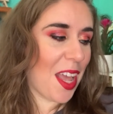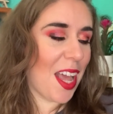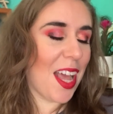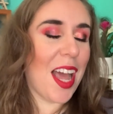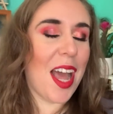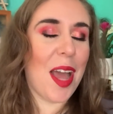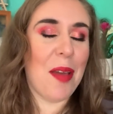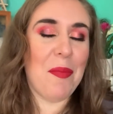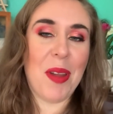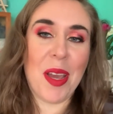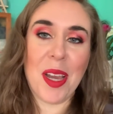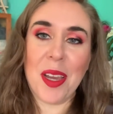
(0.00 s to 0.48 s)

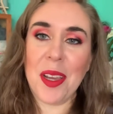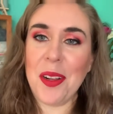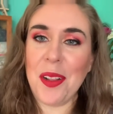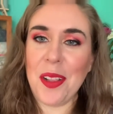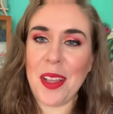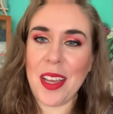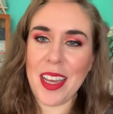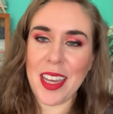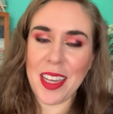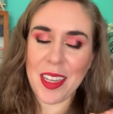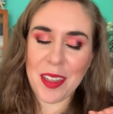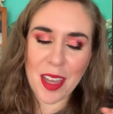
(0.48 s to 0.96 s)
I'm not gonna
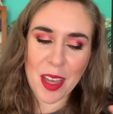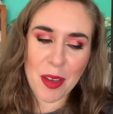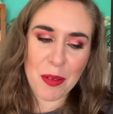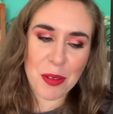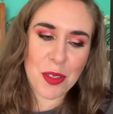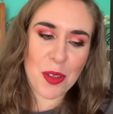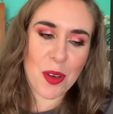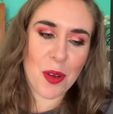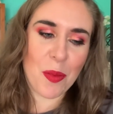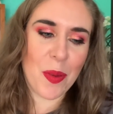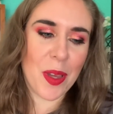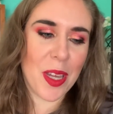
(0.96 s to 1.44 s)
lie, I was
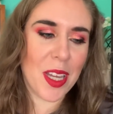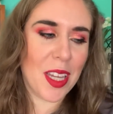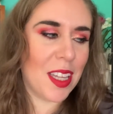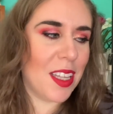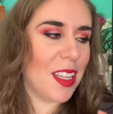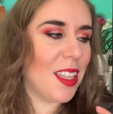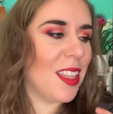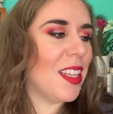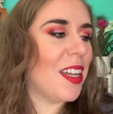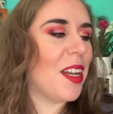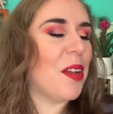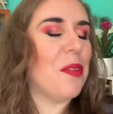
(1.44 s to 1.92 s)

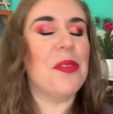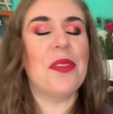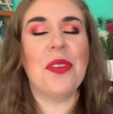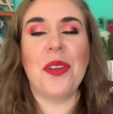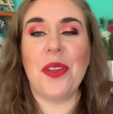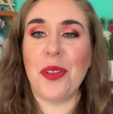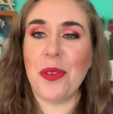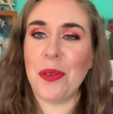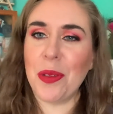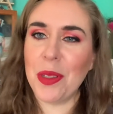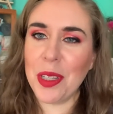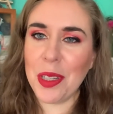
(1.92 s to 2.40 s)
hoping that I was gonna
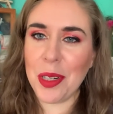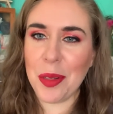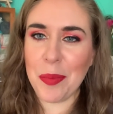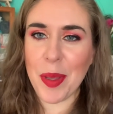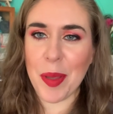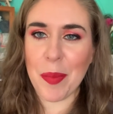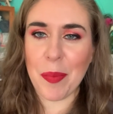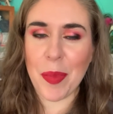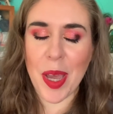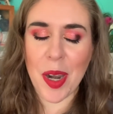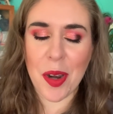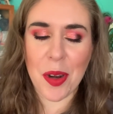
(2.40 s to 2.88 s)
do a little
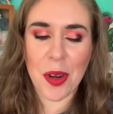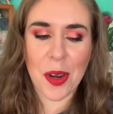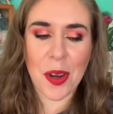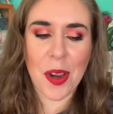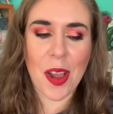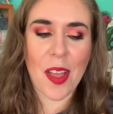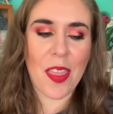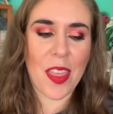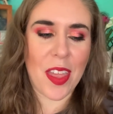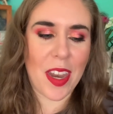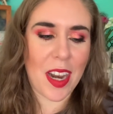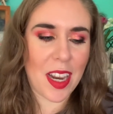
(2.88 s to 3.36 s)
bit
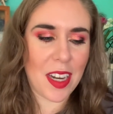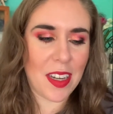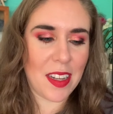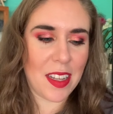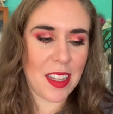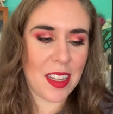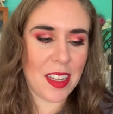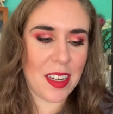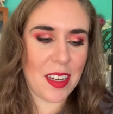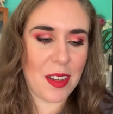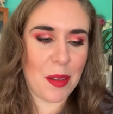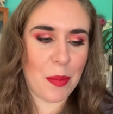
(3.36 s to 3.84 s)
better than I
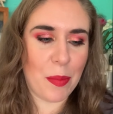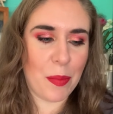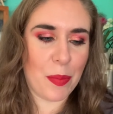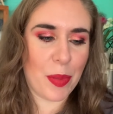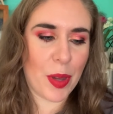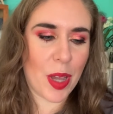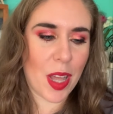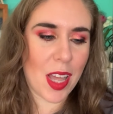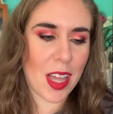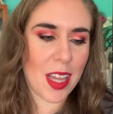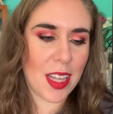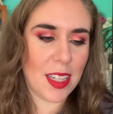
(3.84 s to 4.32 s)
did,
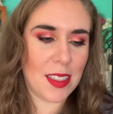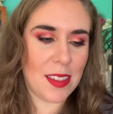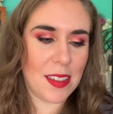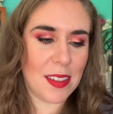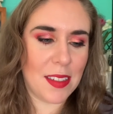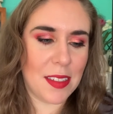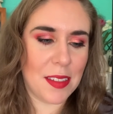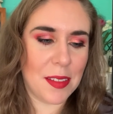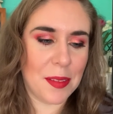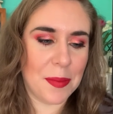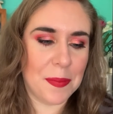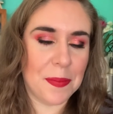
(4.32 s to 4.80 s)
but
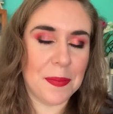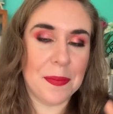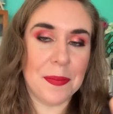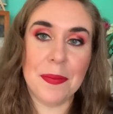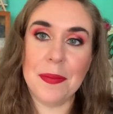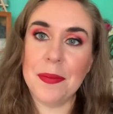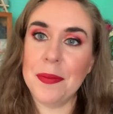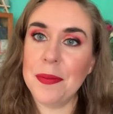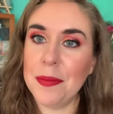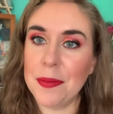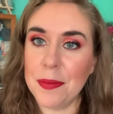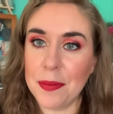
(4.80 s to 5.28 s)

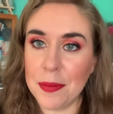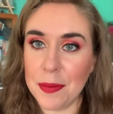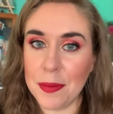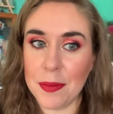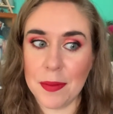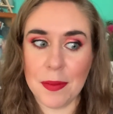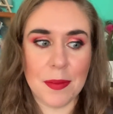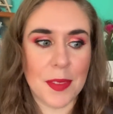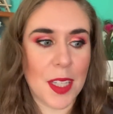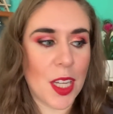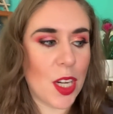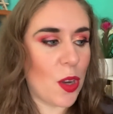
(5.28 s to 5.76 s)

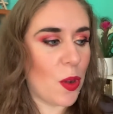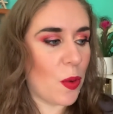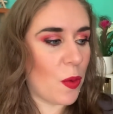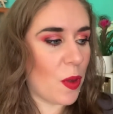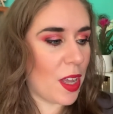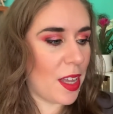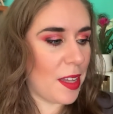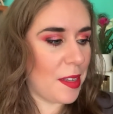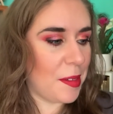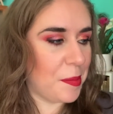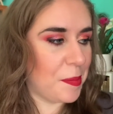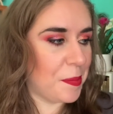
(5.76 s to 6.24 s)
you know
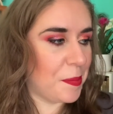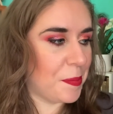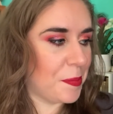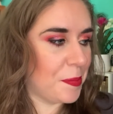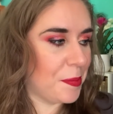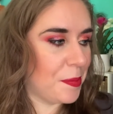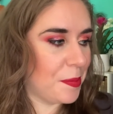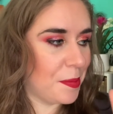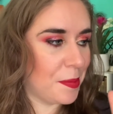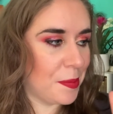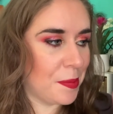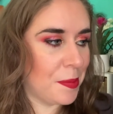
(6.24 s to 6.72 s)
what?
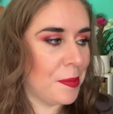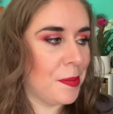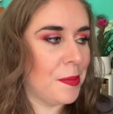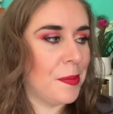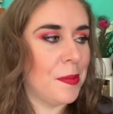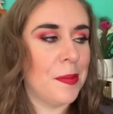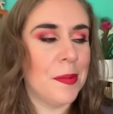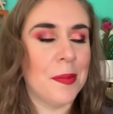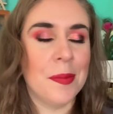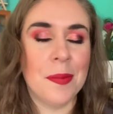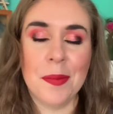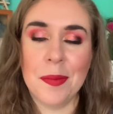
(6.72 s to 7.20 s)

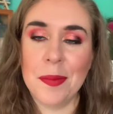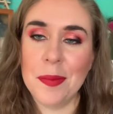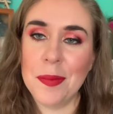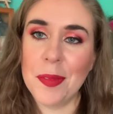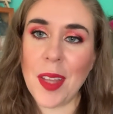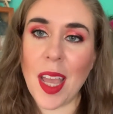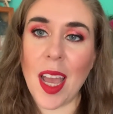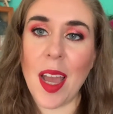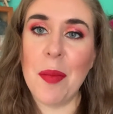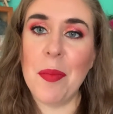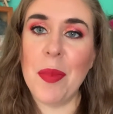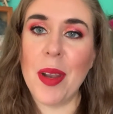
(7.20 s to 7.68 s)

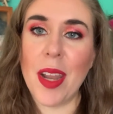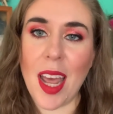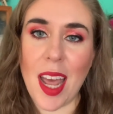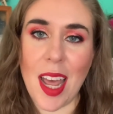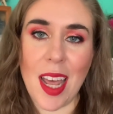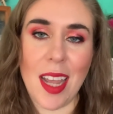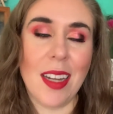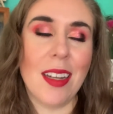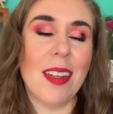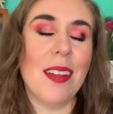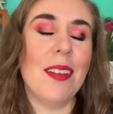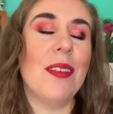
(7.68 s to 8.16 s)
I'm
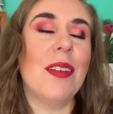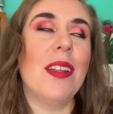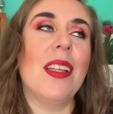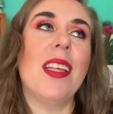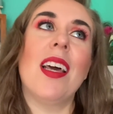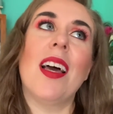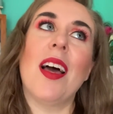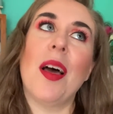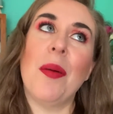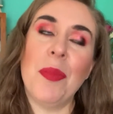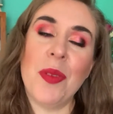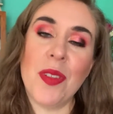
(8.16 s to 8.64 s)
not
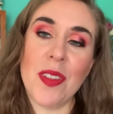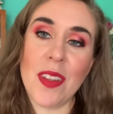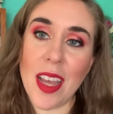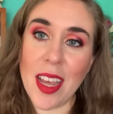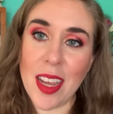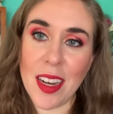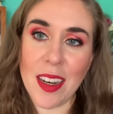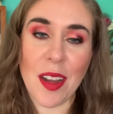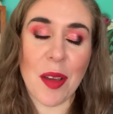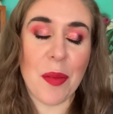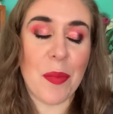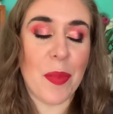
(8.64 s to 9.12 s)

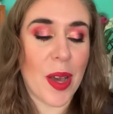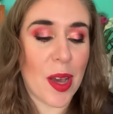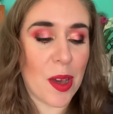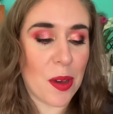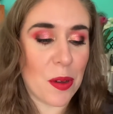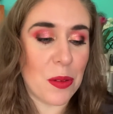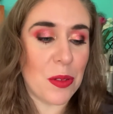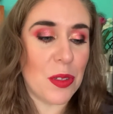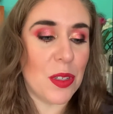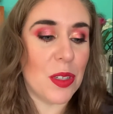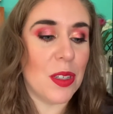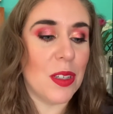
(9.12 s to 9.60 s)
upset
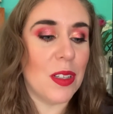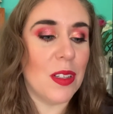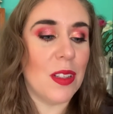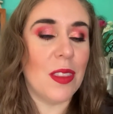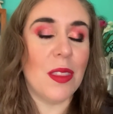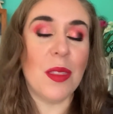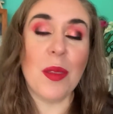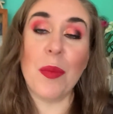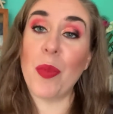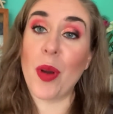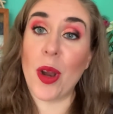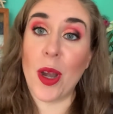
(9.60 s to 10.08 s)
about
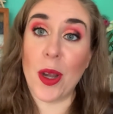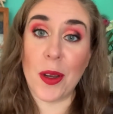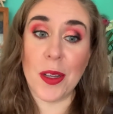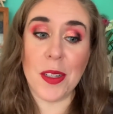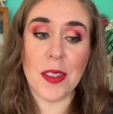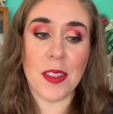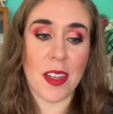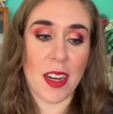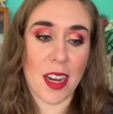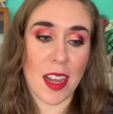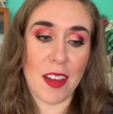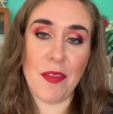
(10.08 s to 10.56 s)
the progress
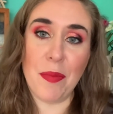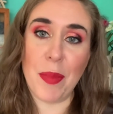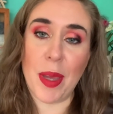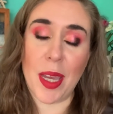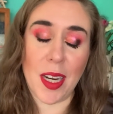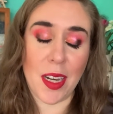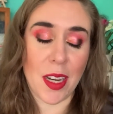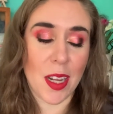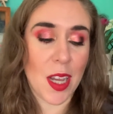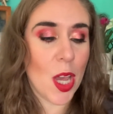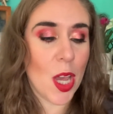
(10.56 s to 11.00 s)
that I've made.